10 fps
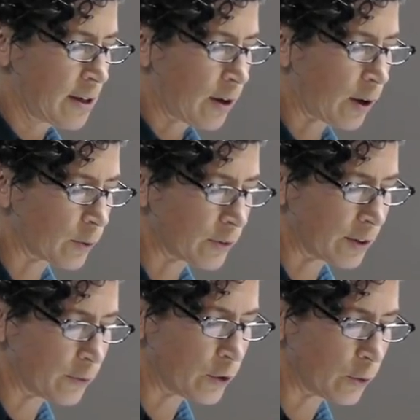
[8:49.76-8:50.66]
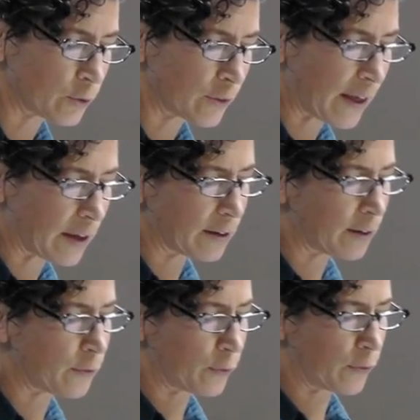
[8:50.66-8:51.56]
I received news that
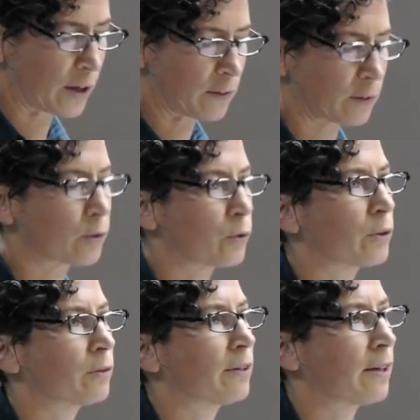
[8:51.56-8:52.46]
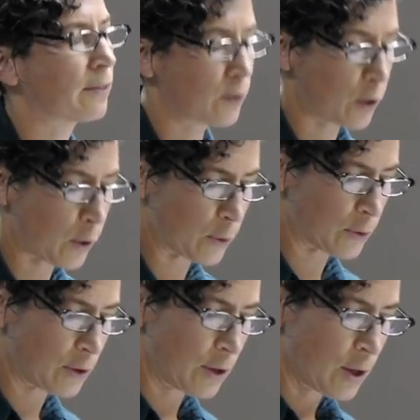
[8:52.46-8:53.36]
If You Find a Good Oil, Let Us Know